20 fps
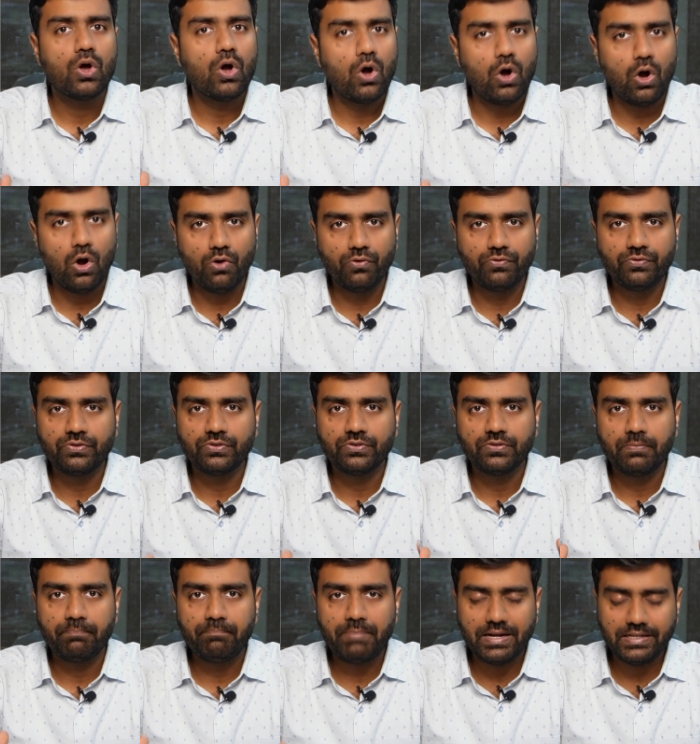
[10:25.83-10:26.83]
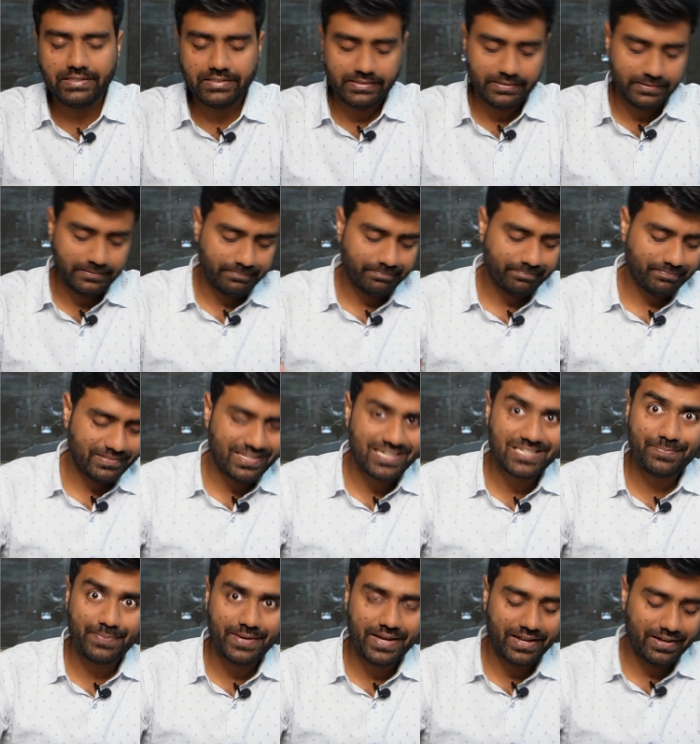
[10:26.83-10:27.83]
of Python.
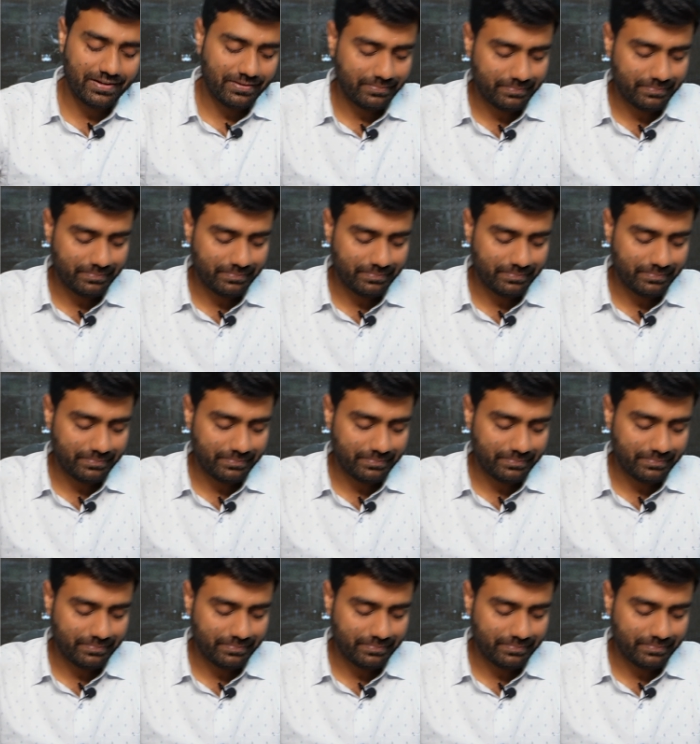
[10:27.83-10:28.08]
Let's begin.